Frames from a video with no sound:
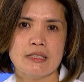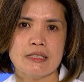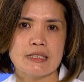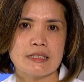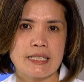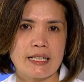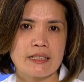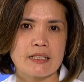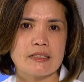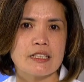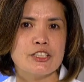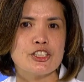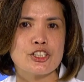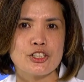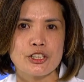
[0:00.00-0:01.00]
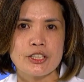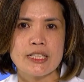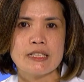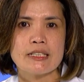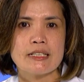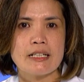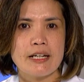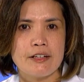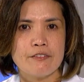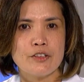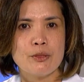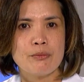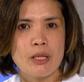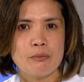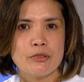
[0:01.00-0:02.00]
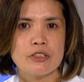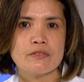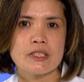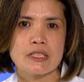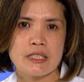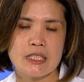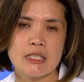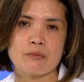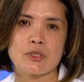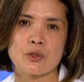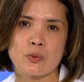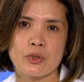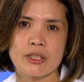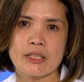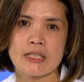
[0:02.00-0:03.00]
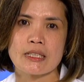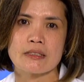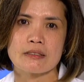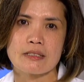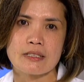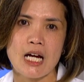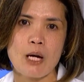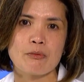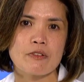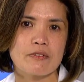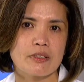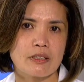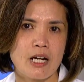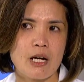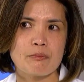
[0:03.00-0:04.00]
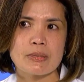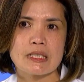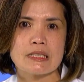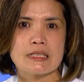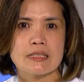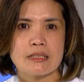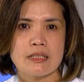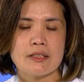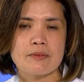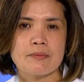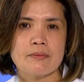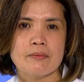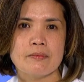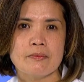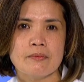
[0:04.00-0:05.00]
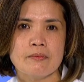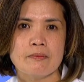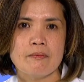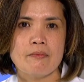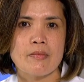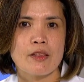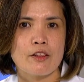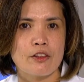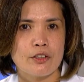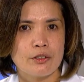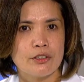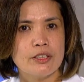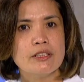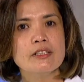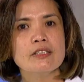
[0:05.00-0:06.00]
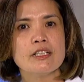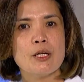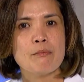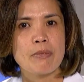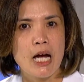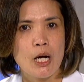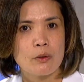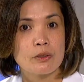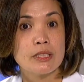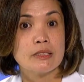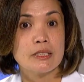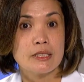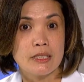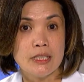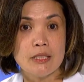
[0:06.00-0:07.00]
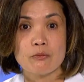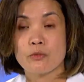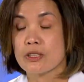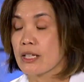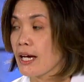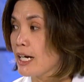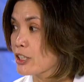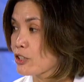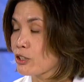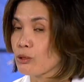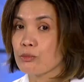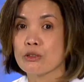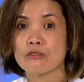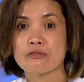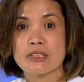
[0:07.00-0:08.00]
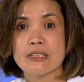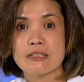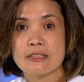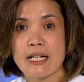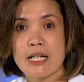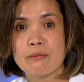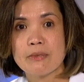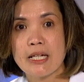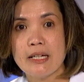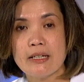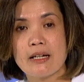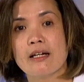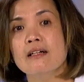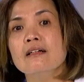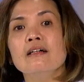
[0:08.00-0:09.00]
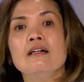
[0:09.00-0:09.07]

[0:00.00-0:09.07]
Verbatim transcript: Second, ensuring that every member of the team is working at the top of their competency. Third, empowering the team with actionable real time data.